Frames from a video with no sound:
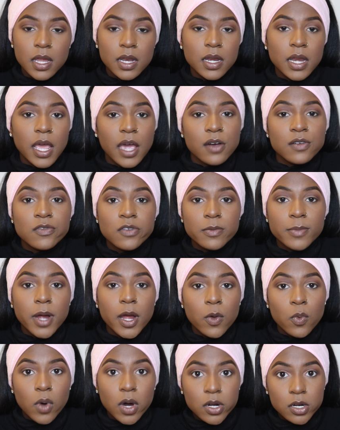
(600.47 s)
Now for
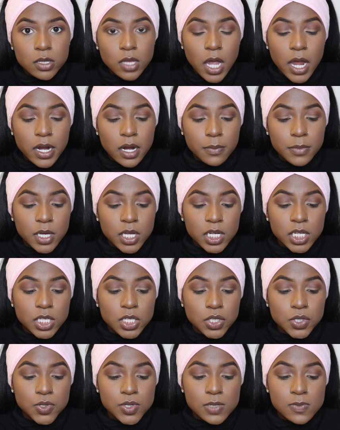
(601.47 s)
my waterline, I'm going
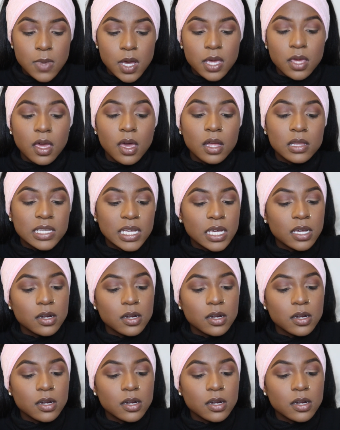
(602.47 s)
to use my LA